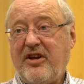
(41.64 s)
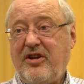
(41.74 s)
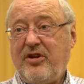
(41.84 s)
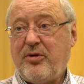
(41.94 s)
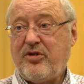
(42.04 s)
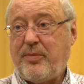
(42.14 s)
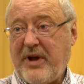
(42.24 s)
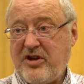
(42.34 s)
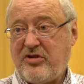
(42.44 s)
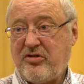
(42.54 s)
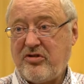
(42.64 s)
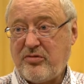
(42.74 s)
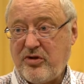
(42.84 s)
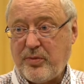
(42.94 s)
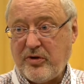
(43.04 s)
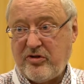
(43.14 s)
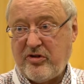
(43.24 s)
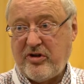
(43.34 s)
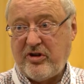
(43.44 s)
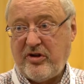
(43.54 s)
You as a patient respond to
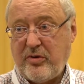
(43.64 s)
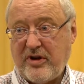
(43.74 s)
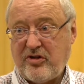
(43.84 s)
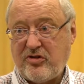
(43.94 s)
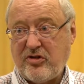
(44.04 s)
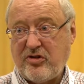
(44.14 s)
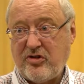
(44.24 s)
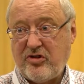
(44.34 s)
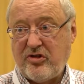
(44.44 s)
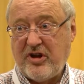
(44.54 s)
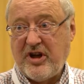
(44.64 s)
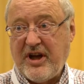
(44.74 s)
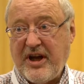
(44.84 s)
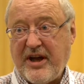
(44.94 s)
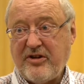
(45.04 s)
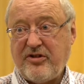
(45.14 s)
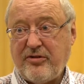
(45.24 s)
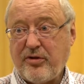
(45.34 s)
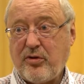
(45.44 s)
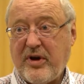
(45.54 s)
30 questions, and
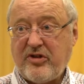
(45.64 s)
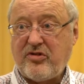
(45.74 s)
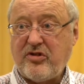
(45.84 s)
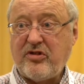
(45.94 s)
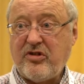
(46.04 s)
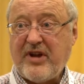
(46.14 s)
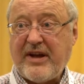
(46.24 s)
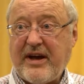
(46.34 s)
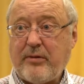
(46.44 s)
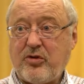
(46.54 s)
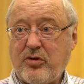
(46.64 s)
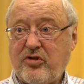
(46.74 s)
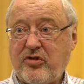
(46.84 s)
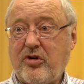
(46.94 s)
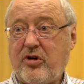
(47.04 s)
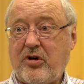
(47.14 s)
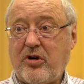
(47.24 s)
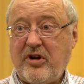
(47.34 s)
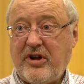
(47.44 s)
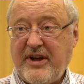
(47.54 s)
different questions add up to a score
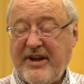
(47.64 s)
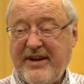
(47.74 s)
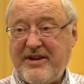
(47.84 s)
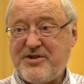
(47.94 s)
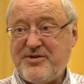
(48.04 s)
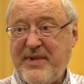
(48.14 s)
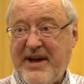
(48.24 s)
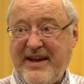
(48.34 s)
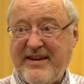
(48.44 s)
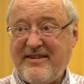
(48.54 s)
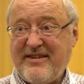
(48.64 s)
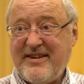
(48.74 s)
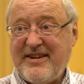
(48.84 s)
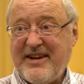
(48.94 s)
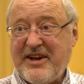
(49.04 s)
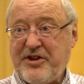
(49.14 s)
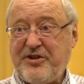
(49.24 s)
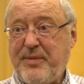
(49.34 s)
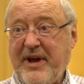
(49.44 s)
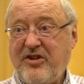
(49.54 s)
in each domain, and the
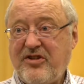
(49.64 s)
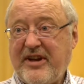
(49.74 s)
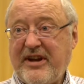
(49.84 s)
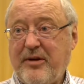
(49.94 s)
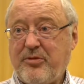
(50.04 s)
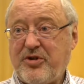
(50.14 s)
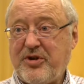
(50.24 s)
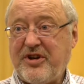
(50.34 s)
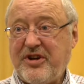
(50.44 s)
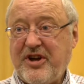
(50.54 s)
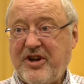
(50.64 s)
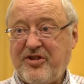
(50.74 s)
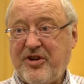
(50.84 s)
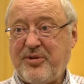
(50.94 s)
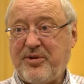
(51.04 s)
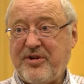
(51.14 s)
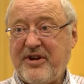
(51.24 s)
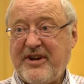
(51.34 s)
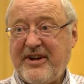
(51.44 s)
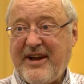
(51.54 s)
domains add up to a total
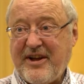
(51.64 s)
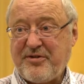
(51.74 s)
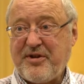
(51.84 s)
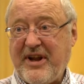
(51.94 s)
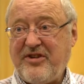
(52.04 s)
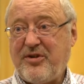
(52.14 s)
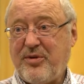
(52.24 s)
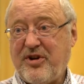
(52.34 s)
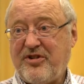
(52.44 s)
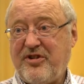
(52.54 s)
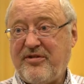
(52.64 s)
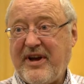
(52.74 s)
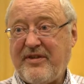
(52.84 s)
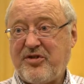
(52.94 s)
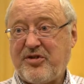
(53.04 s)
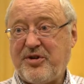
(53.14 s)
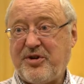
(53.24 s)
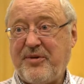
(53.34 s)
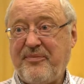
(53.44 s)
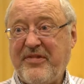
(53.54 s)
health-related quality of life score.
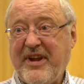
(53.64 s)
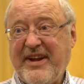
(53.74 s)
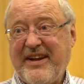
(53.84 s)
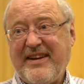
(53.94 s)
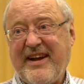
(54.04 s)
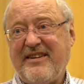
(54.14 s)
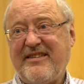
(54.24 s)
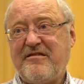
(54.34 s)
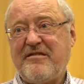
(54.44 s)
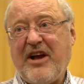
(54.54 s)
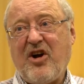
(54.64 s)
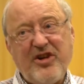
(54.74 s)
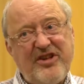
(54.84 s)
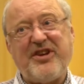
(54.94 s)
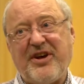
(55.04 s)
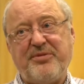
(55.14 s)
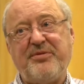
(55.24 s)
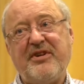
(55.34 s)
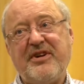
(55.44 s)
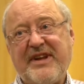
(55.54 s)
Now, on its own,
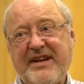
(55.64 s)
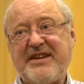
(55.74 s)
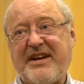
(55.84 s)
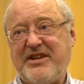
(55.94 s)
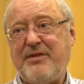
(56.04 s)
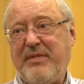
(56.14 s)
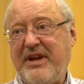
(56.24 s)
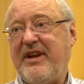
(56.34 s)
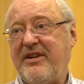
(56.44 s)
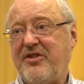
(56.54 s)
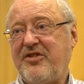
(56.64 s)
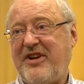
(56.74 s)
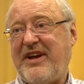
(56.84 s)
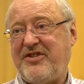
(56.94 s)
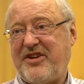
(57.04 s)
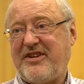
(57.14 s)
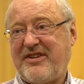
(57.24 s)
that's actually meaningless data.